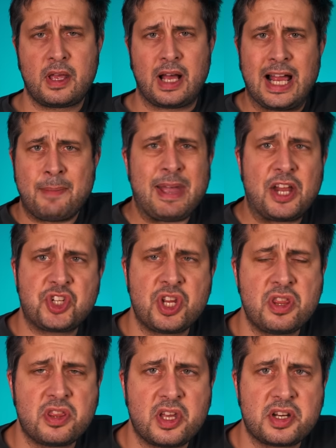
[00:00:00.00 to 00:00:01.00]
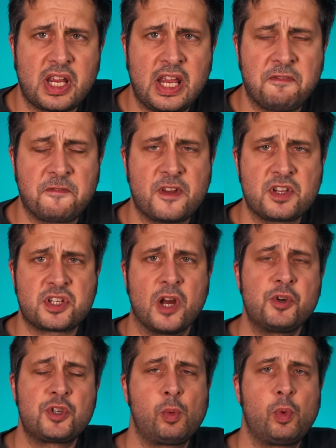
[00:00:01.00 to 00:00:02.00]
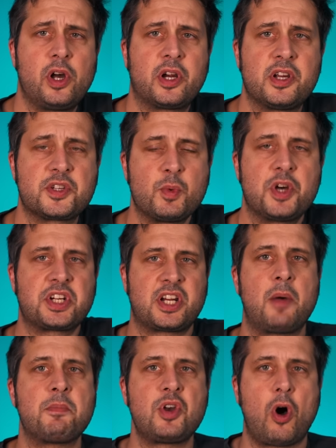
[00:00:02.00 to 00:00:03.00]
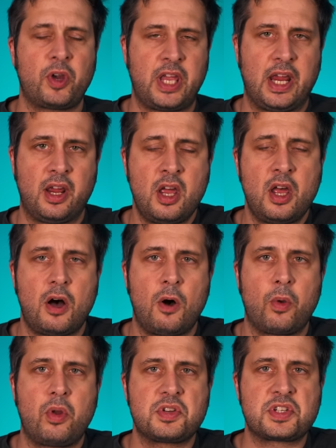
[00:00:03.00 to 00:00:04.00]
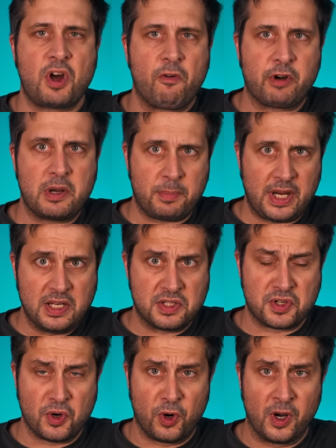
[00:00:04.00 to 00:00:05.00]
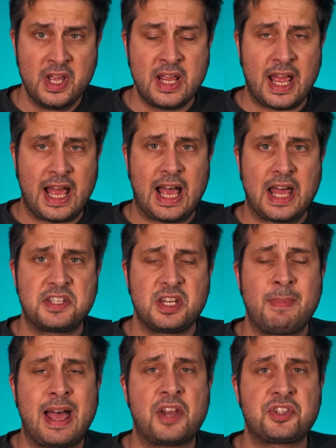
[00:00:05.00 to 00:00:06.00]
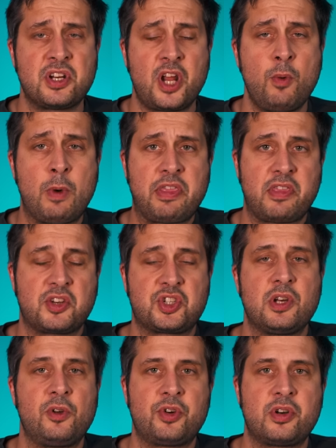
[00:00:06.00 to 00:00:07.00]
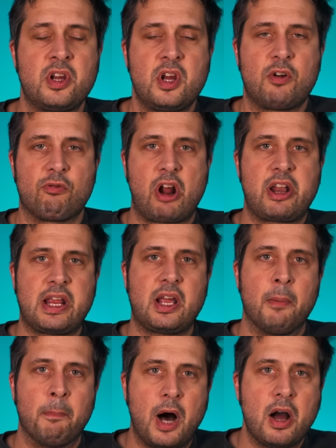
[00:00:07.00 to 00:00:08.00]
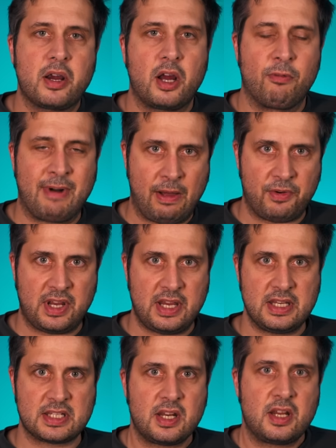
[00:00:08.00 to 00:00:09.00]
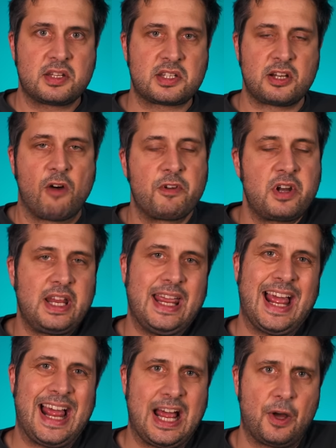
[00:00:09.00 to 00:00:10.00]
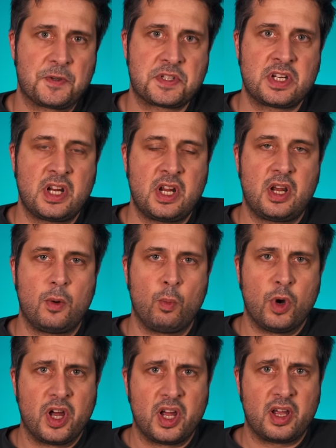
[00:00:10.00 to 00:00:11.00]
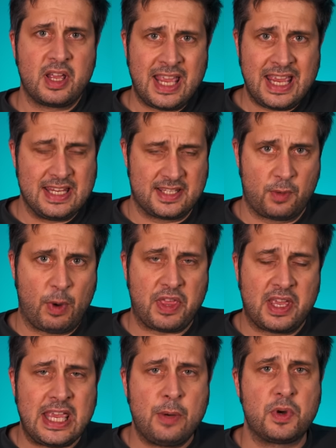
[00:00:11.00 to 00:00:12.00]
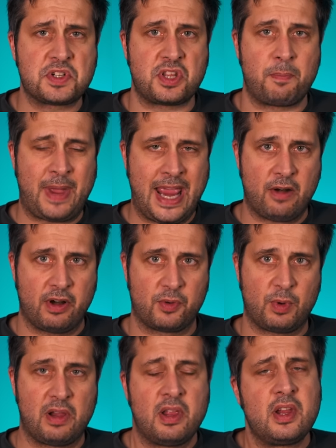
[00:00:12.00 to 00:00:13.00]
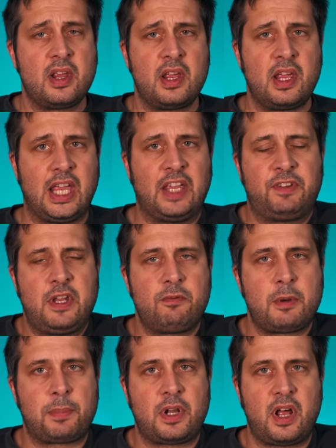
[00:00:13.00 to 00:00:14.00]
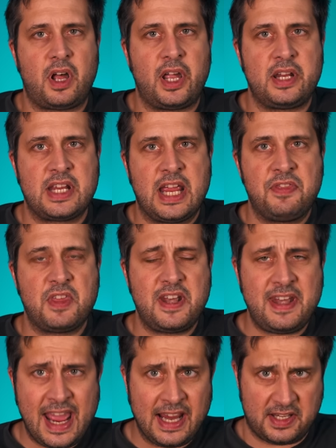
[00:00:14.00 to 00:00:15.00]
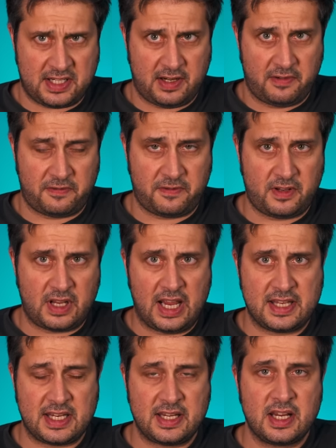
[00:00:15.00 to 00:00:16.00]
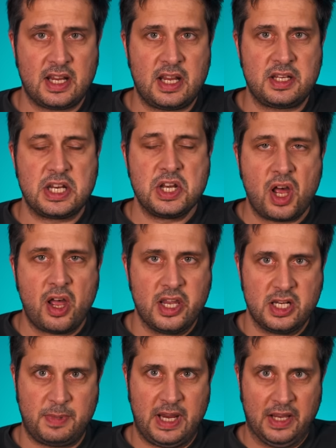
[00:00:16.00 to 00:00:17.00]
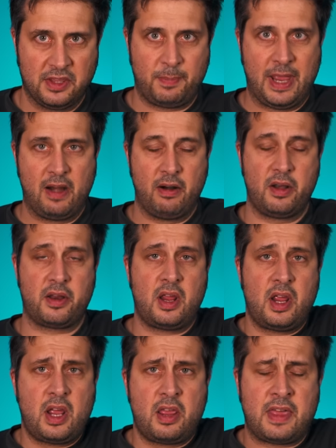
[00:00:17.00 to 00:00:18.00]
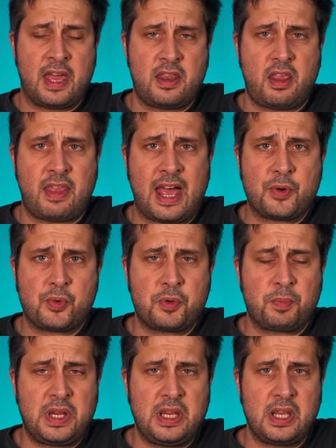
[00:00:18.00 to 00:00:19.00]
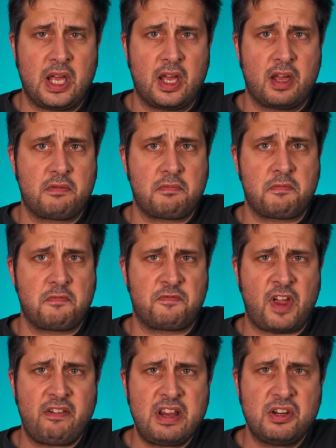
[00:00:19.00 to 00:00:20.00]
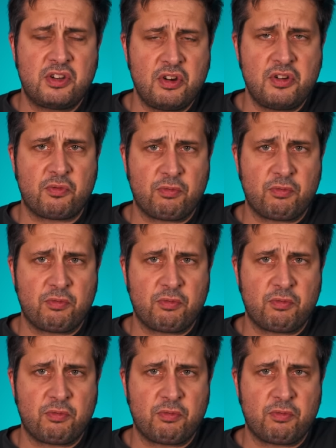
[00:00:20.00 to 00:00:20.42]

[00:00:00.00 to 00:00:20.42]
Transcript: I imagine that if social workers were to come knocking on Soverign Pete's door and demand to know whether the children running amok around his slovenly house were his and whether he was the parent, well, if he replied in the negative, as in denied being the parent, then that would be a very good